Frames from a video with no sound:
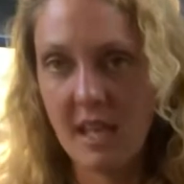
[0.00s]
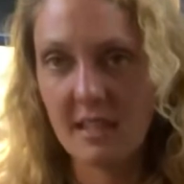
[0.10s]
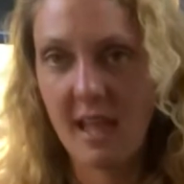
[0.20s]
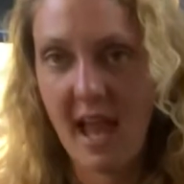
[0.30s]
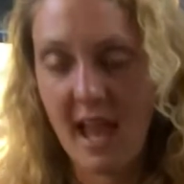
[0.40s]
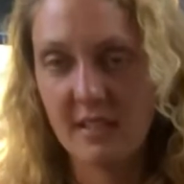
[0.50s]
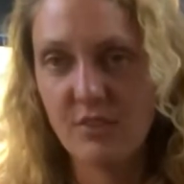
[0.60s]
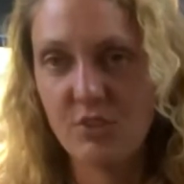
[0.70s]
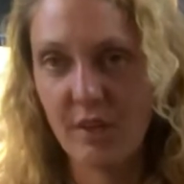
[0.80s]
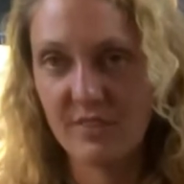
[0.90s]
take the hand
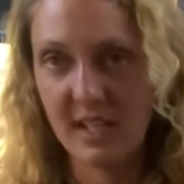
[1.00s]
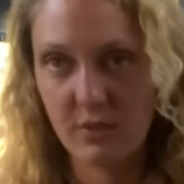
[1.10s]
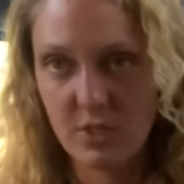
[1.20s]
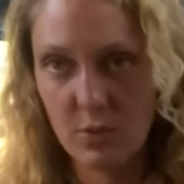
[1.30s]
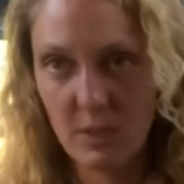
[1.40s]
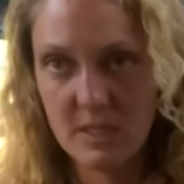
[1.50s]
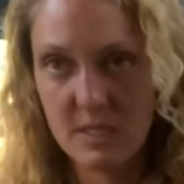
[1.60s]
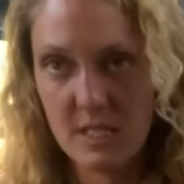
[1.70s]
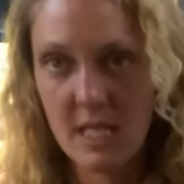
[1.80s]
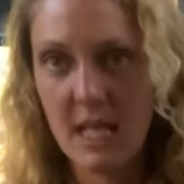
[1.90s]
shoved out to
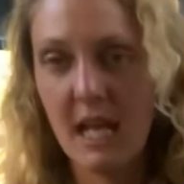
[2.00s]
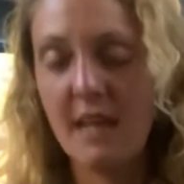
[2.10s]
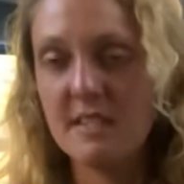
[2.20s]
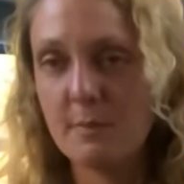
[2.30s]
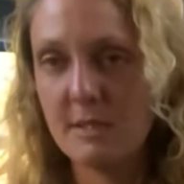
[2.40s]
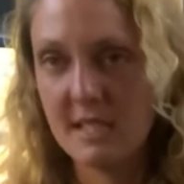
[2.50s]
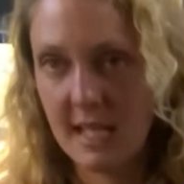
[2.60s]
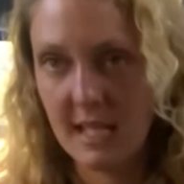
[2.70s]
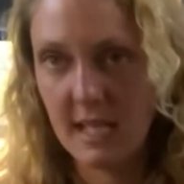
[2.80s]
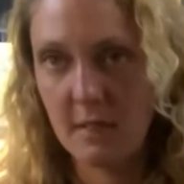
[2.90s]
us at this
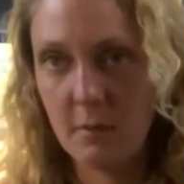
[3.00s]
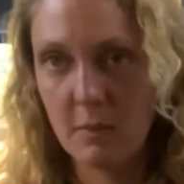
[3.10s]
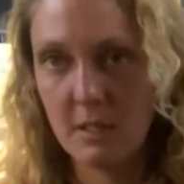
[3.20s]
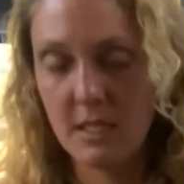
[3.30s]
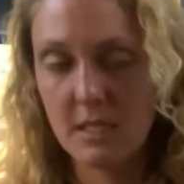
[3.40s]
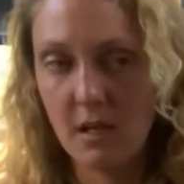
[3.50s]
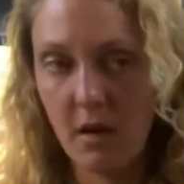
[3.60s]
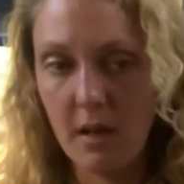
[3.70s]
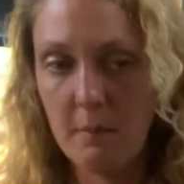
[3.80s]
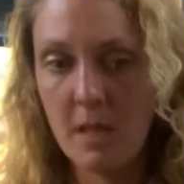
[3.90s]
particular moment in
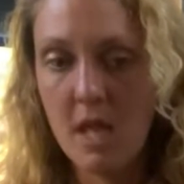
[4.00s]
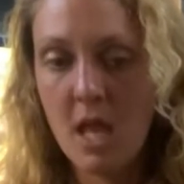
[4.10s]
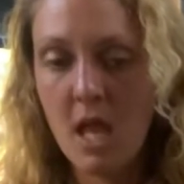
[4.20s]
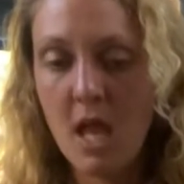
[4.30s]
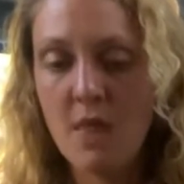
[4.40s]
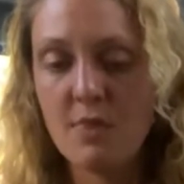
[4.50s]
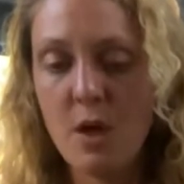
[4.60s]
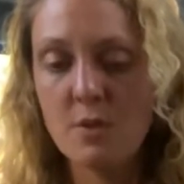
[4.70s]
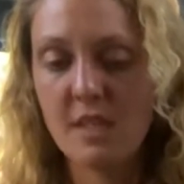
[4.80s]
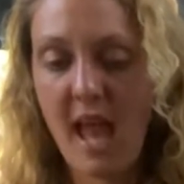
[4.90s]
time.
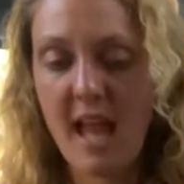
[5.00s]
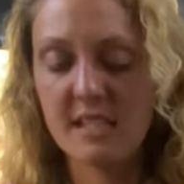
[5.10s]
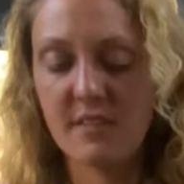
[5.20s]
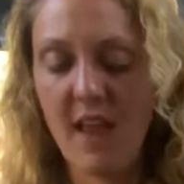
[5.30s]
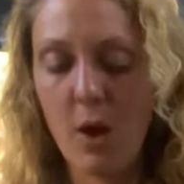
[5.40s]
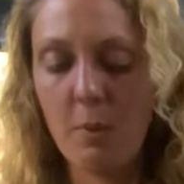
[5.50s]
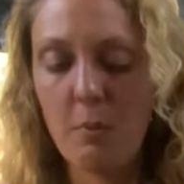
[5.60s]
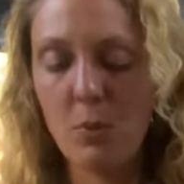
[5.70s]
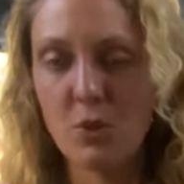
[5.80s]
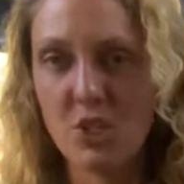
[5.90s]
Those hands of help
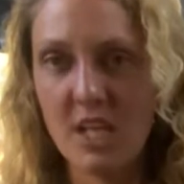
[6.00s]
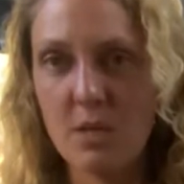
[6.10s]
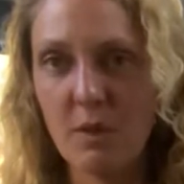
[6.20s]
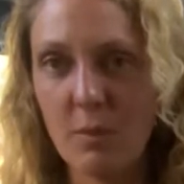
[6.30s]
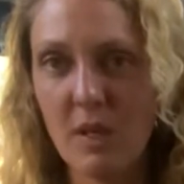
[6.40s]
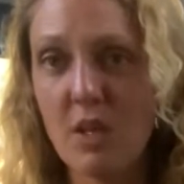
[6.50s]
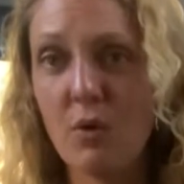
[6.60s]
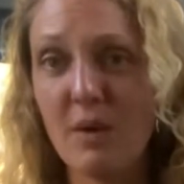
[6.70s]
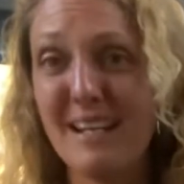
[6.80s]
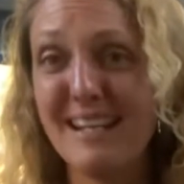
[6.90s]
are more genuine when
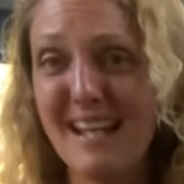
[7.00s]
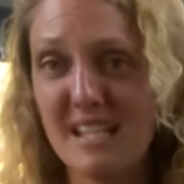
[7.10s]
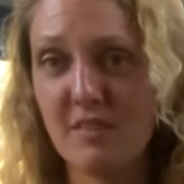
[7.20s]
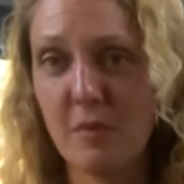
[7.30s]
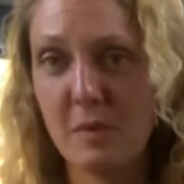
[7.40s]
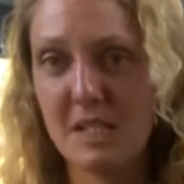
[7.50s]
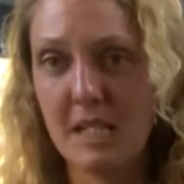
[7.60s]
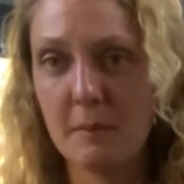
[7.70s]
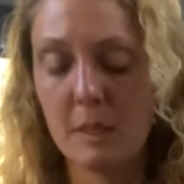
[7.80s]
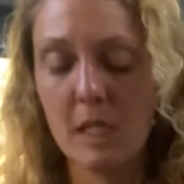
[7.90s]
you're in less of a
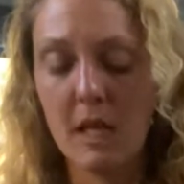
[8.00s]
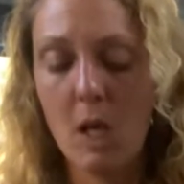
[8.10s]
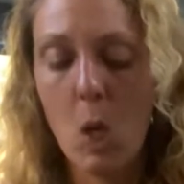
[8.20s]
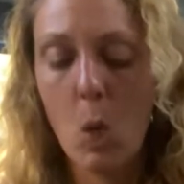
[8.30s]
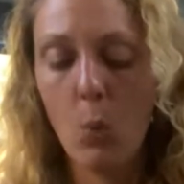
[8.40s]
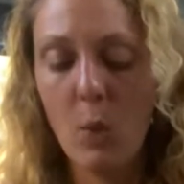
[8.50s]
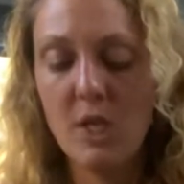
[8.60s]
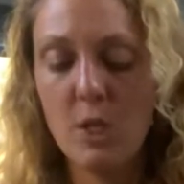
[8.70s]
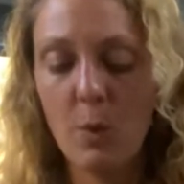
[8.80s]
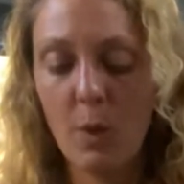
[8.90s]
predicament.
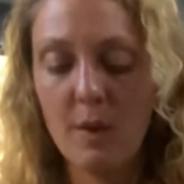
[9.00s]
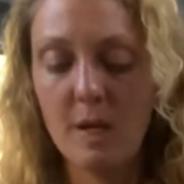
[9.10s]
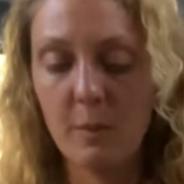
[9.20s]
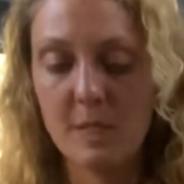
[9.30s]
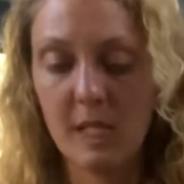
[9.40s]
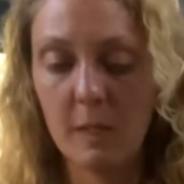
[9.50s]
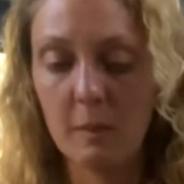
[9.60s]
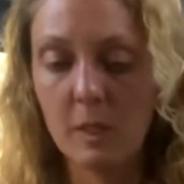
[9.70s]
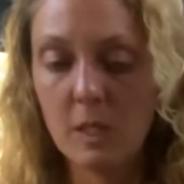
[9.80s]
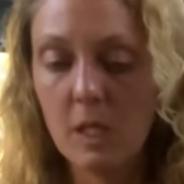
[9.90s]
When you are in a
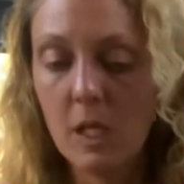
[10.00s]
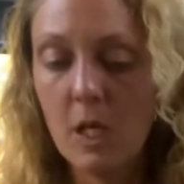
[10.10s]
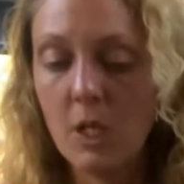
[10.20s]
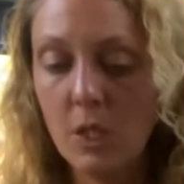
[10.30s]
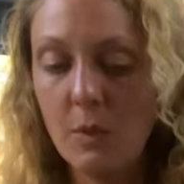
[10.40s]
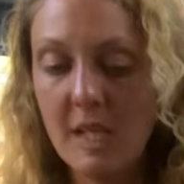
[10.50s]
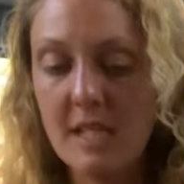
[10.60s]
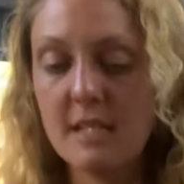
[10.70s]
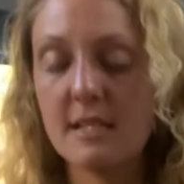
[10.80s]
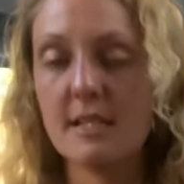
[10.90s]
predicament, you
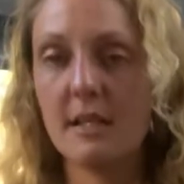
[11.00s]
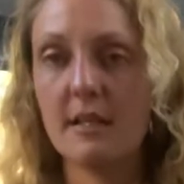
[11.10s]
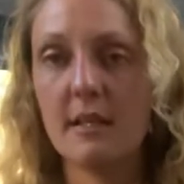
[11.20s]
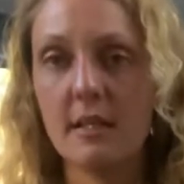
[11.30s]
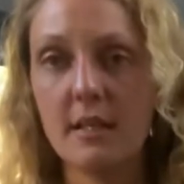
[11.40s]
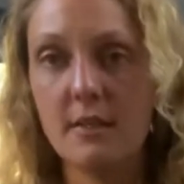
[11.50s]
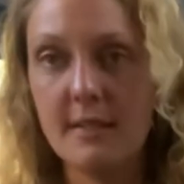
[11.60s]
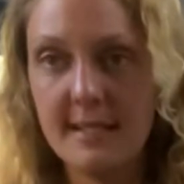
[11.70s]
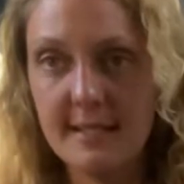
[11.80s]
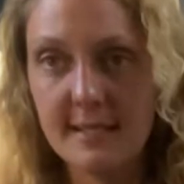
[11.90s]
need
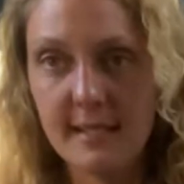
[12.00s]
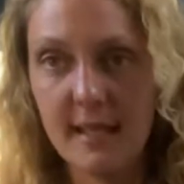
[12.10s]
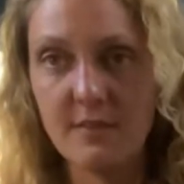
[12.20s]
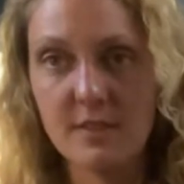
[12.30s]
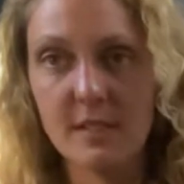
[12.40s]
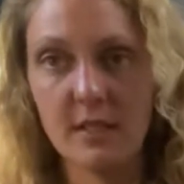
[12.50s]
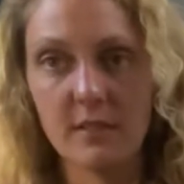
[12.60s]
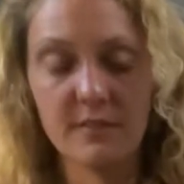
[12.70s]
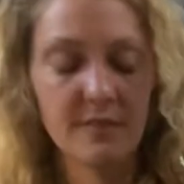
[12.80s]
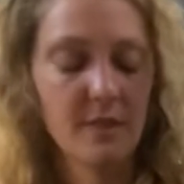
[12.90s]
to save yourself.